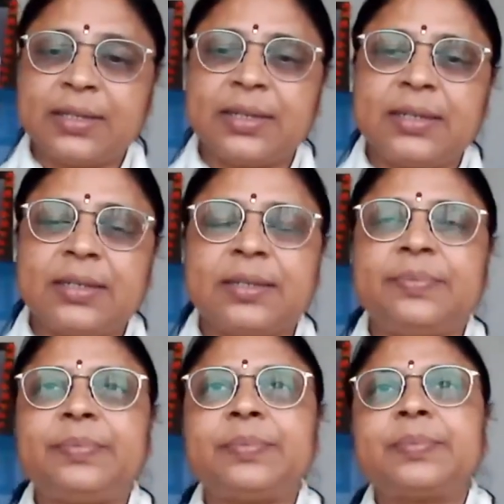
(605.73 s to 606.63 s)
says,
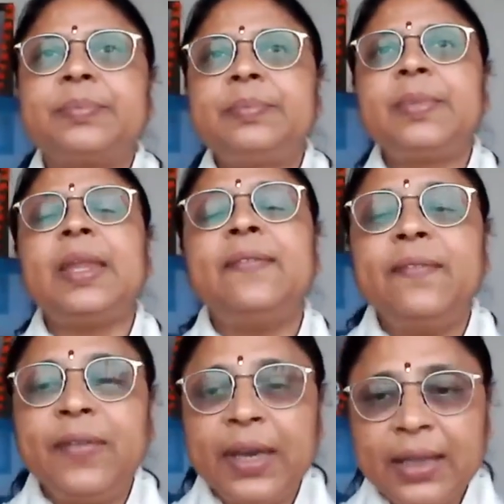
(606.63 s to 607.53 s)

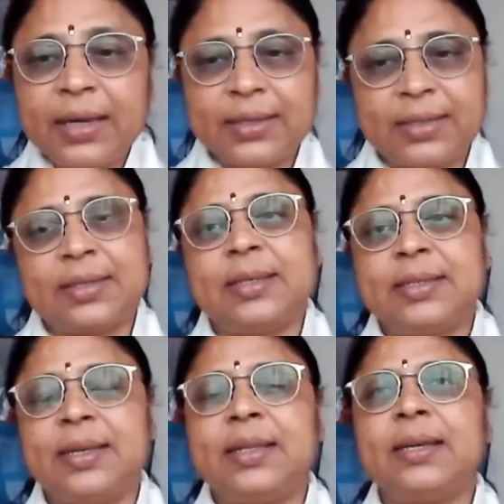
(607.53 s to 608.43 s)
Vedas
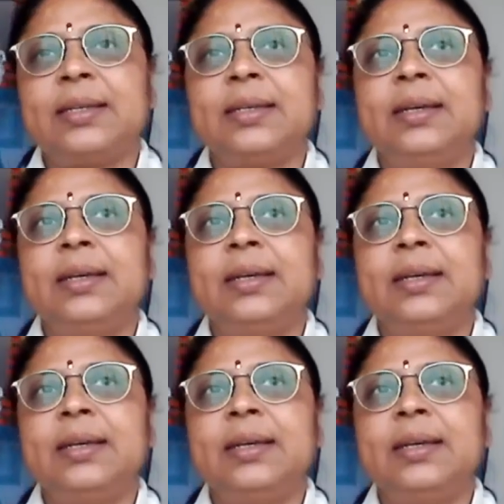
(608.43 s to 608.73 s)
say that.